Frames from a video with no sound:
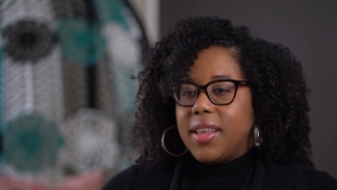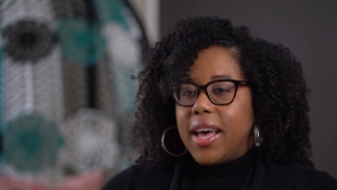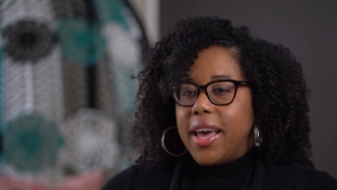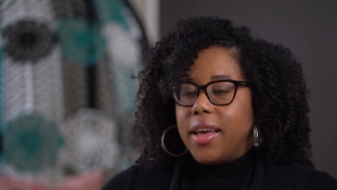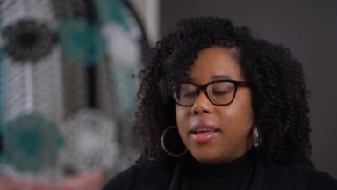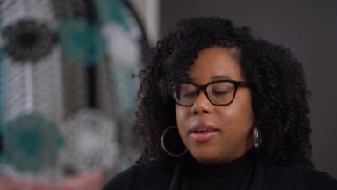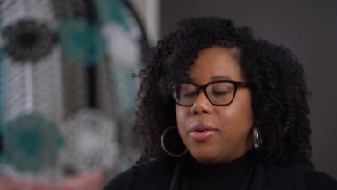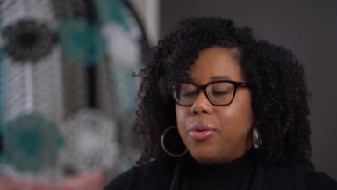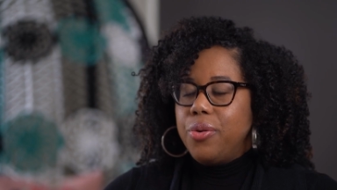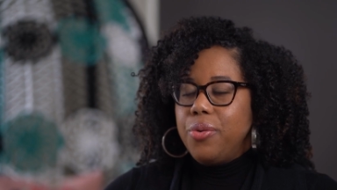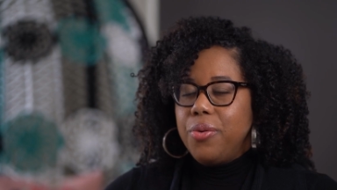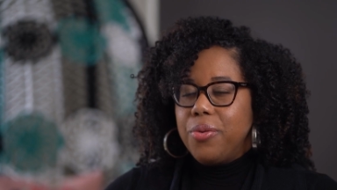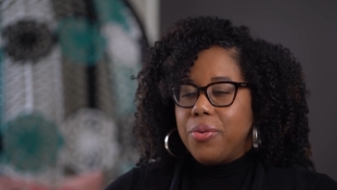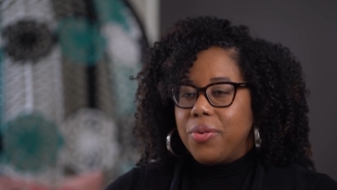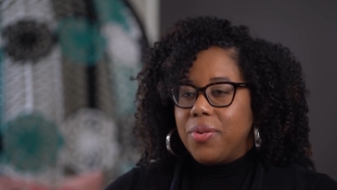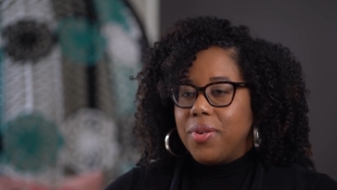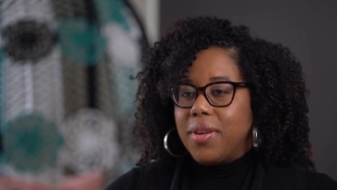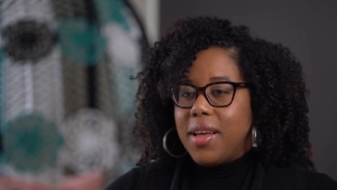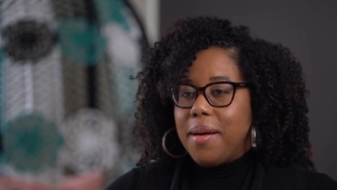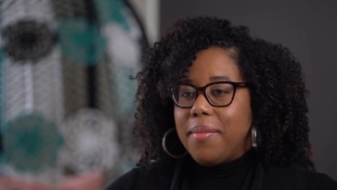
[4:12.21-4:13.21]
like, whew.
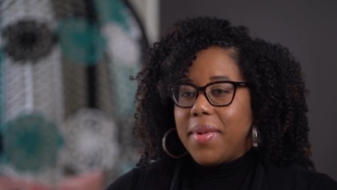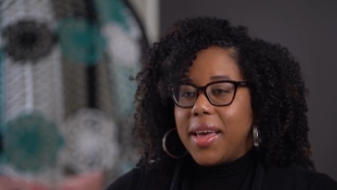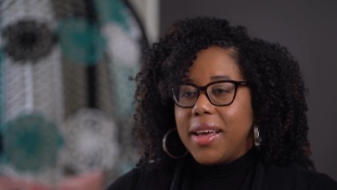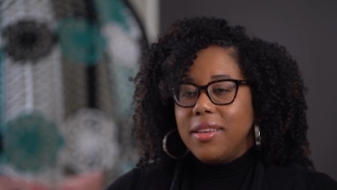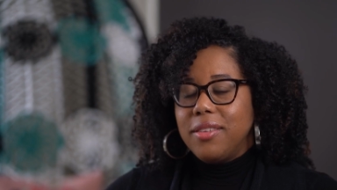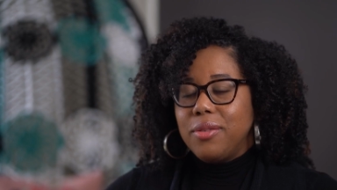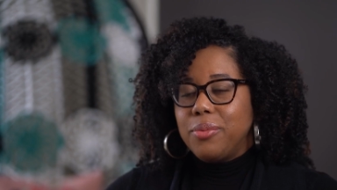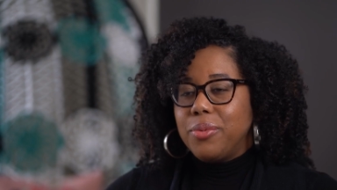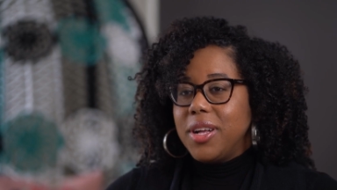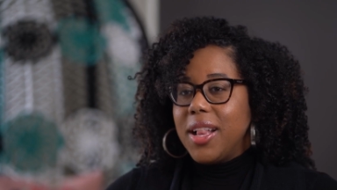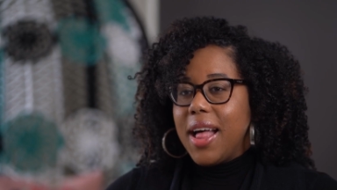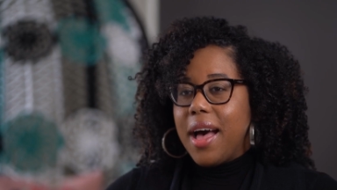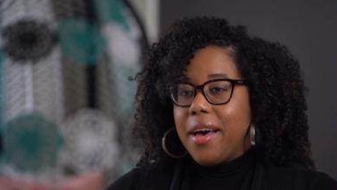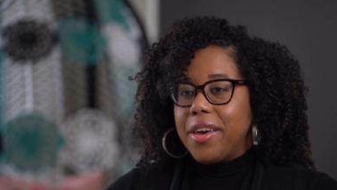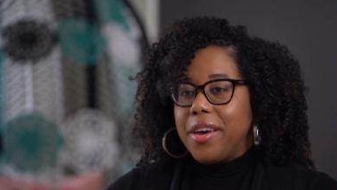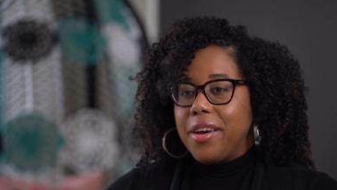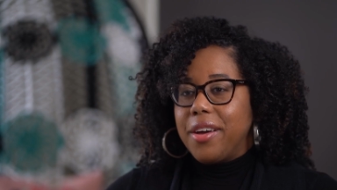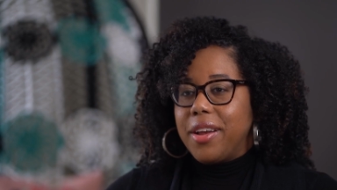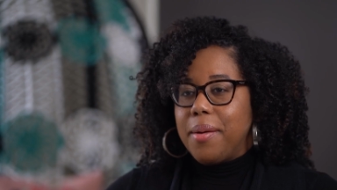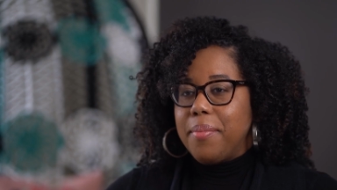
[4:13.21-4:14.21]
I'm like, it's real out
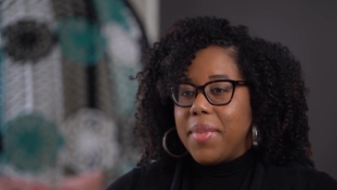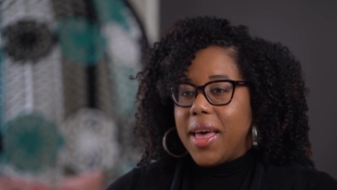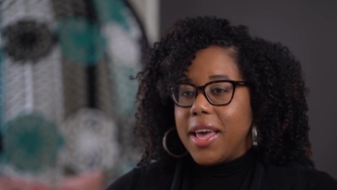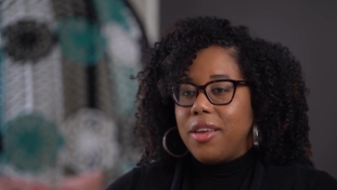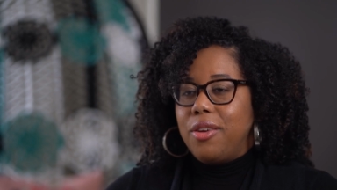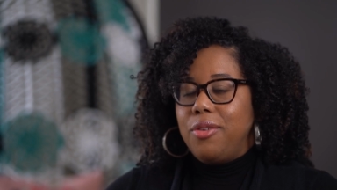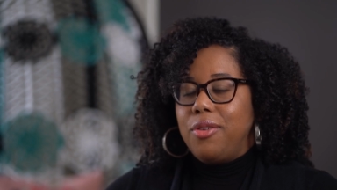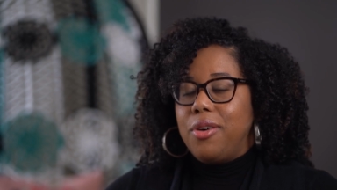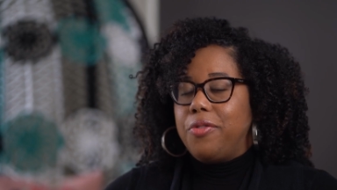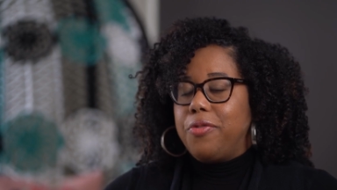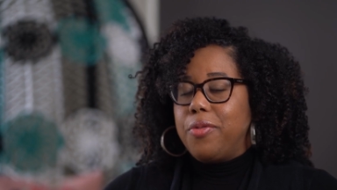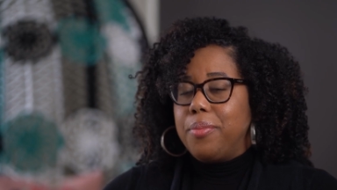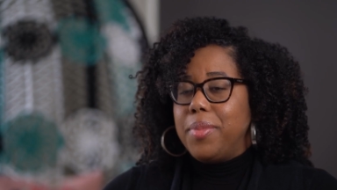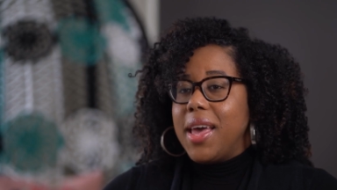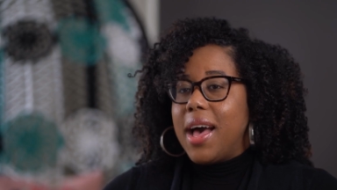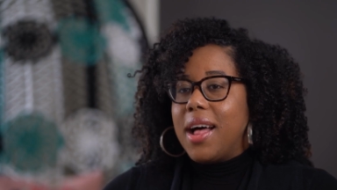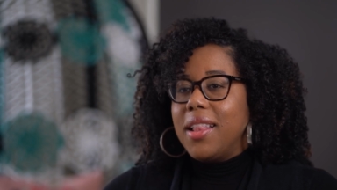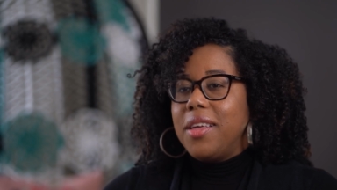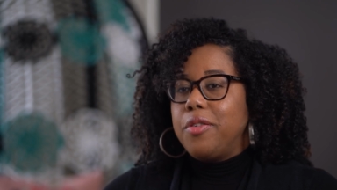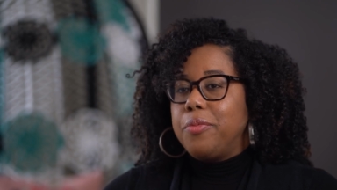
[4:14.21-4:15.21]
here. And I'm like, you know, for
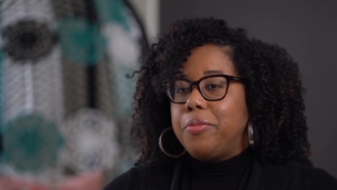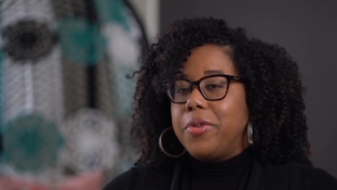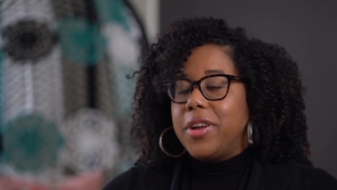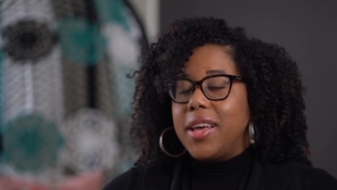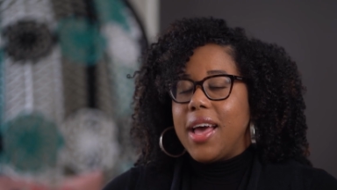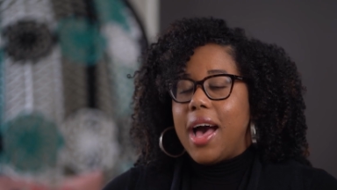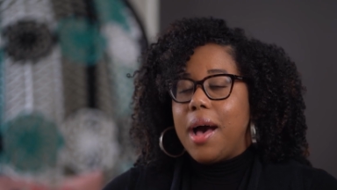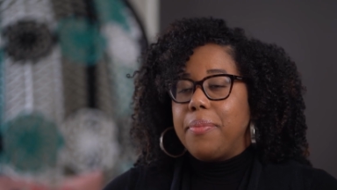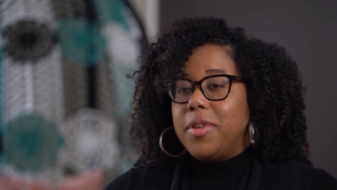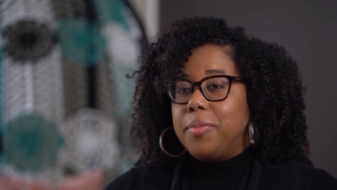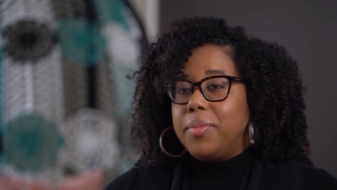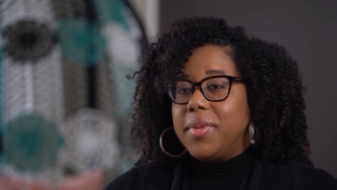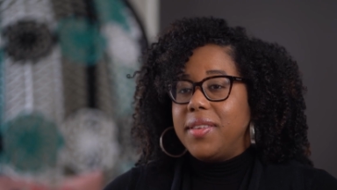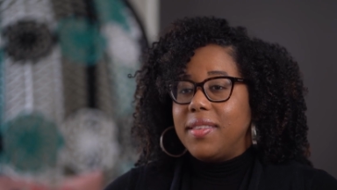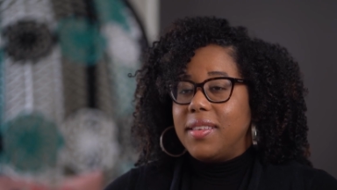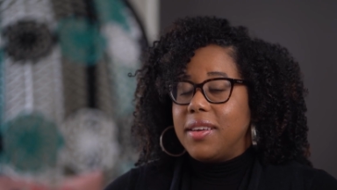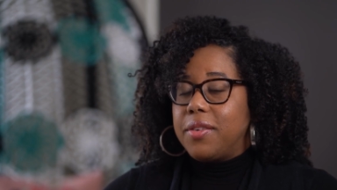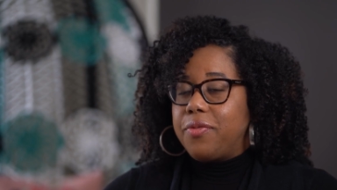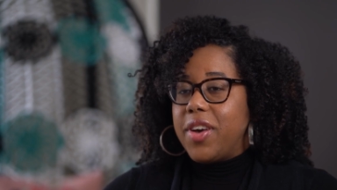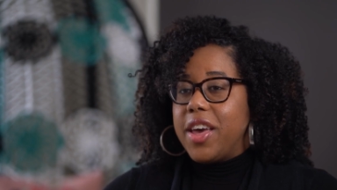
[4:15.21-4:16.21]
me, I live a pretty
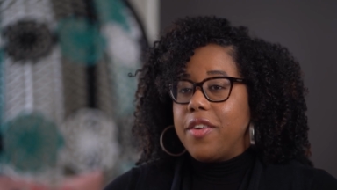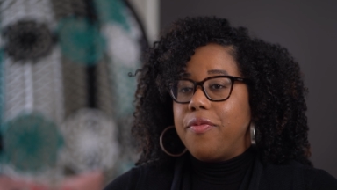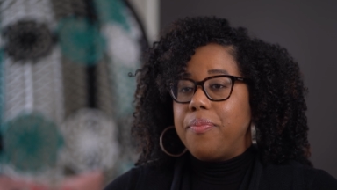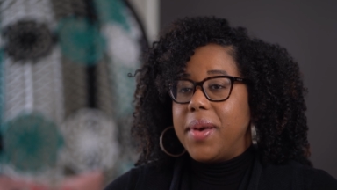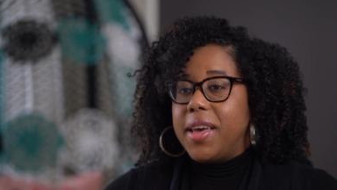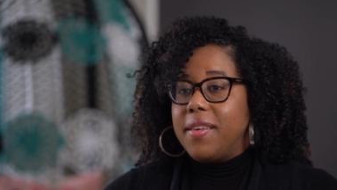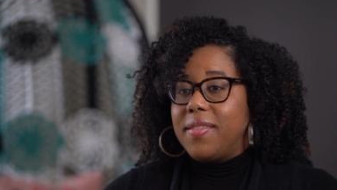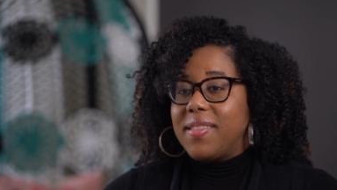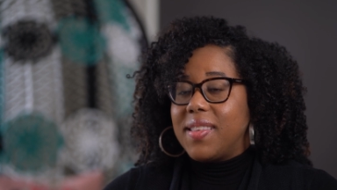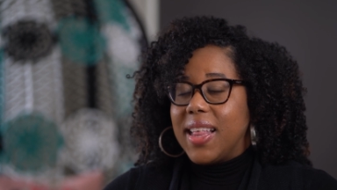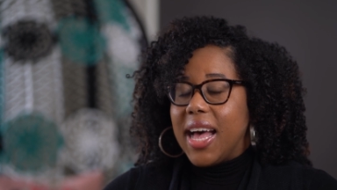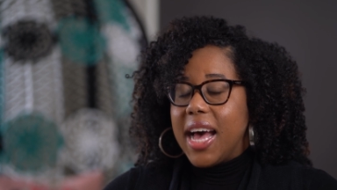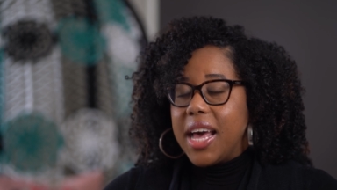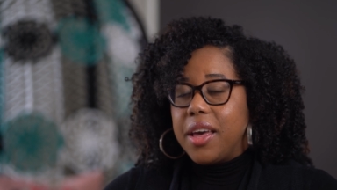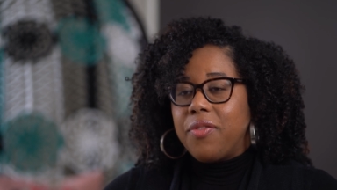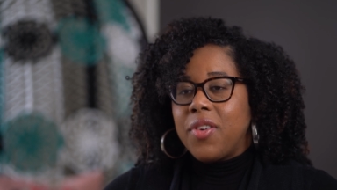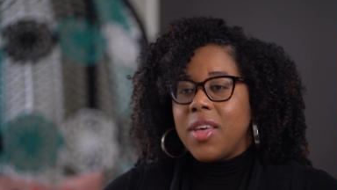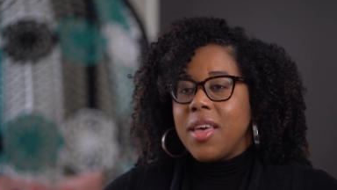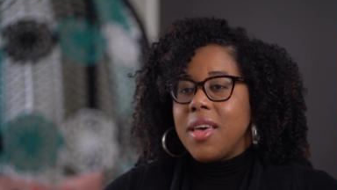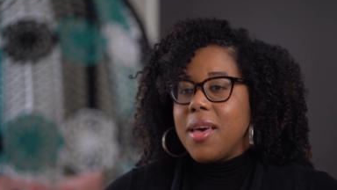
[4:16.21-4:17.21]
optimistic, faith based life.